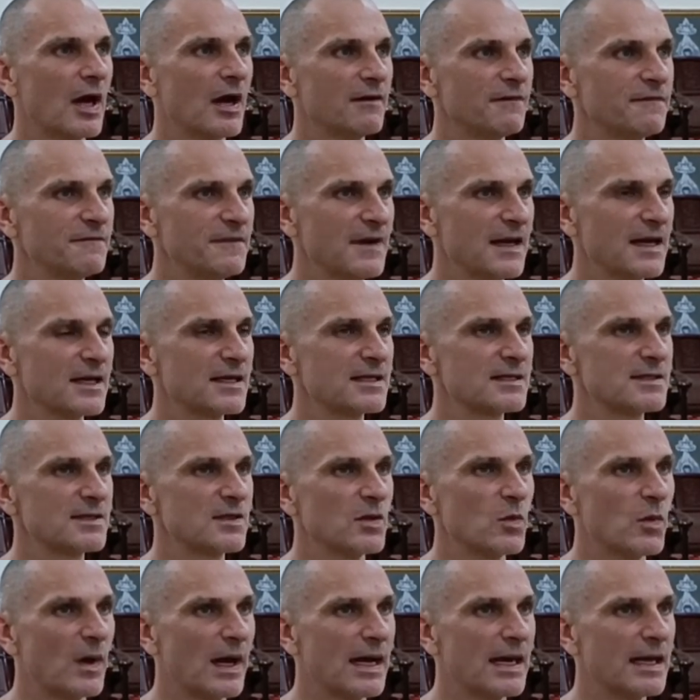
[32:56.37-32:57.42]
affects
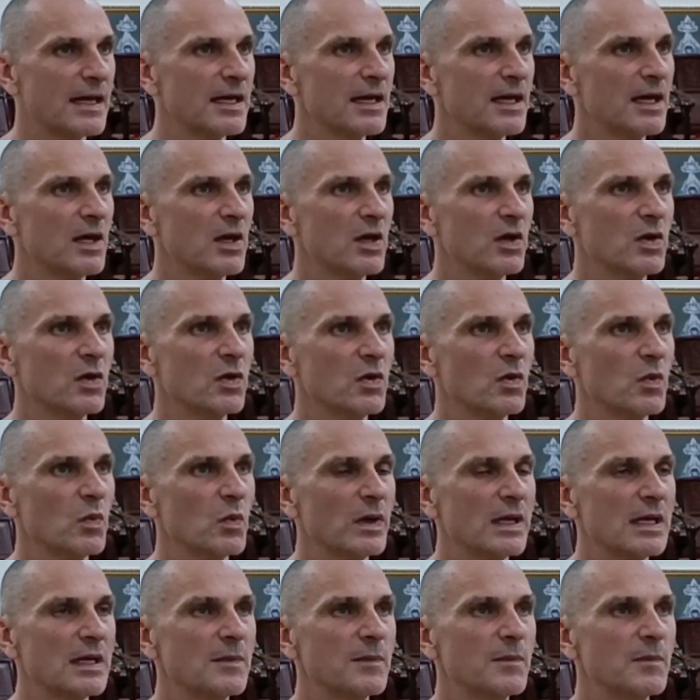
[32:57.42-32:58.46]
the way
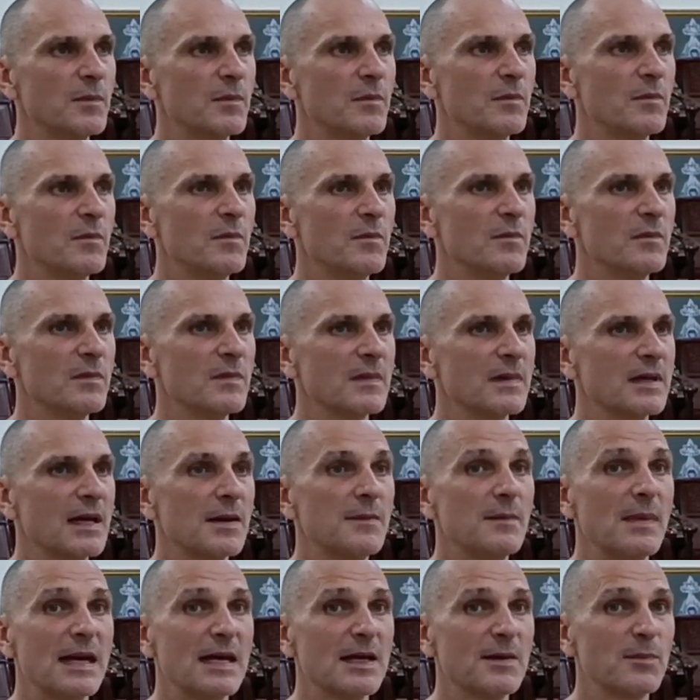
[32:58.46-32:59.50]
we
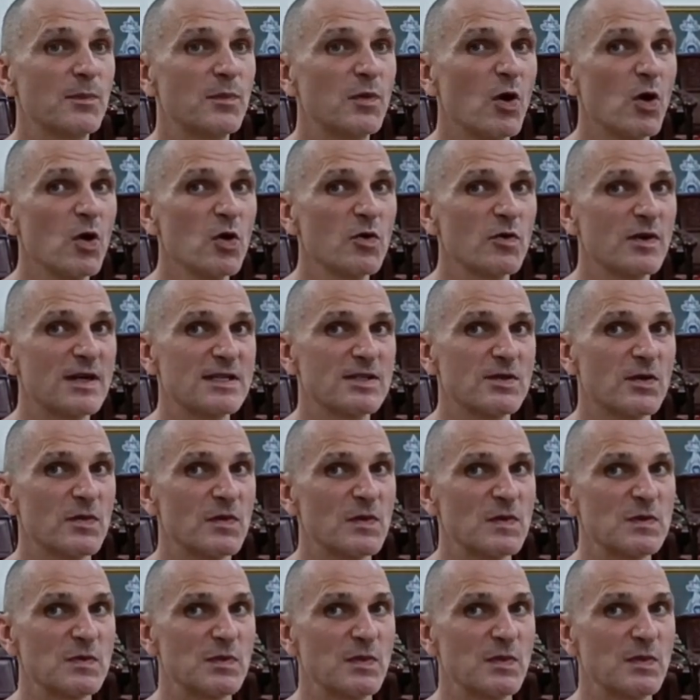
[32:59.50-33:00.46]
can make progress on the